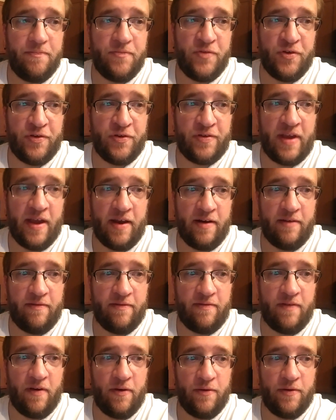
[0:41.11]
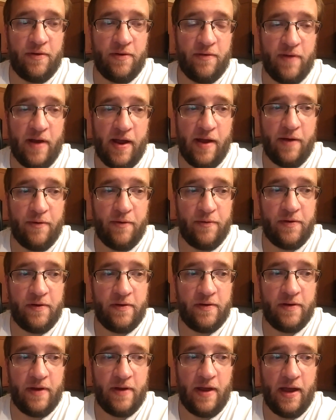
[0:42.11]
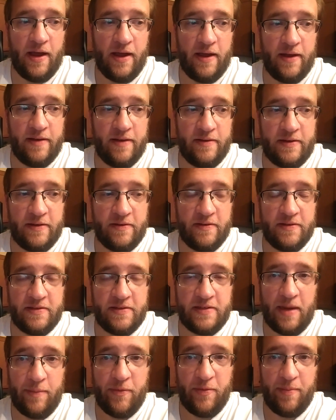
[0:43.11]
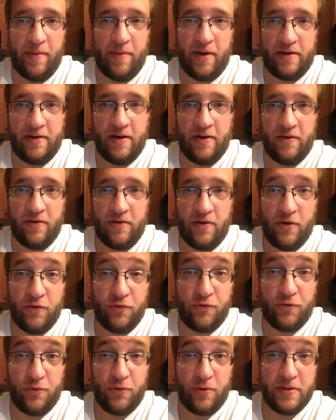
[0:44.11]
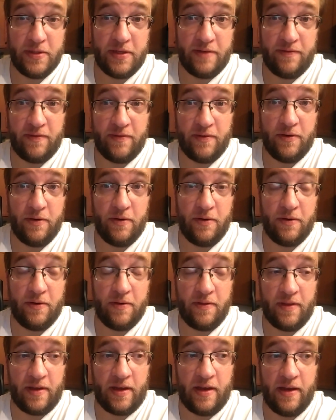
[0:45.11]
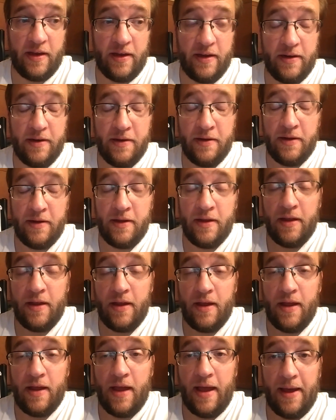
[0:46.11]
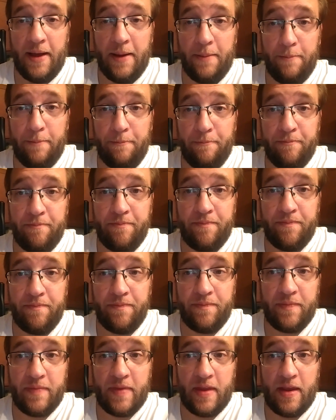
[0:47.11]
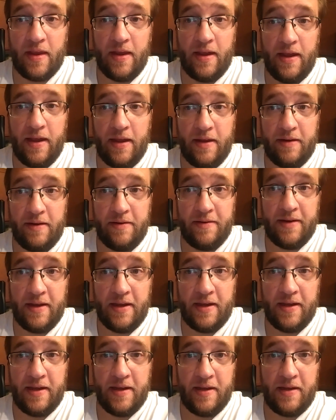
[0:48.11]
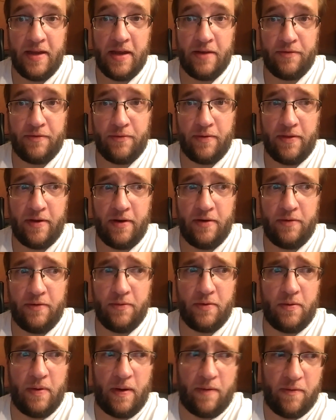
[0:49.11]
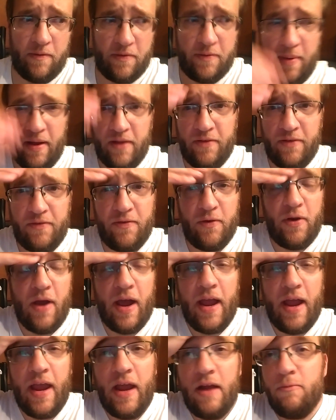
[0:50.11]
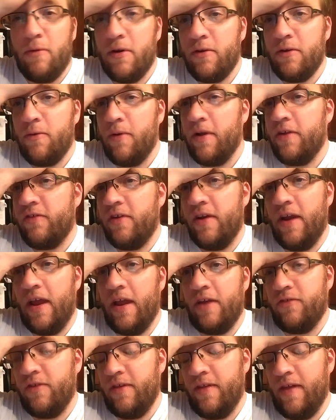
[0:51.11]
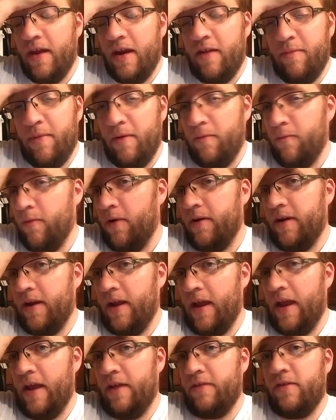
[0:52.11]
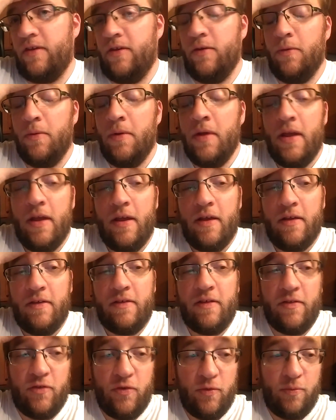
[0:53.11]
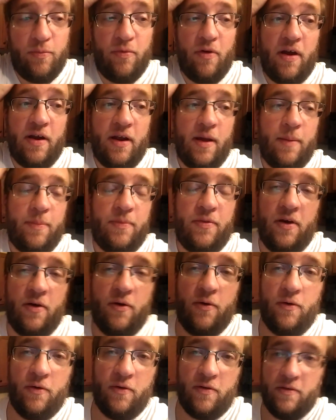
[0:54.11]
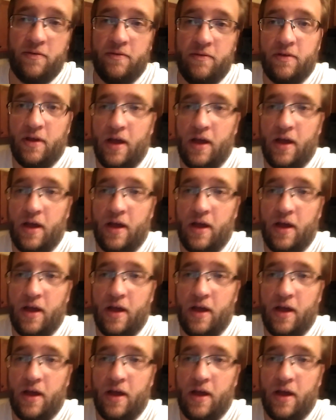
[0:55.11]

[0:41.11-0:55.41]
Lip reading: just kind of farting around until it's time to make dinner here shortly for the kid. Um, yeah, so I thought I'd do a quick response for you. I had one question actually that I've been wanting to ask you since you brought up the whole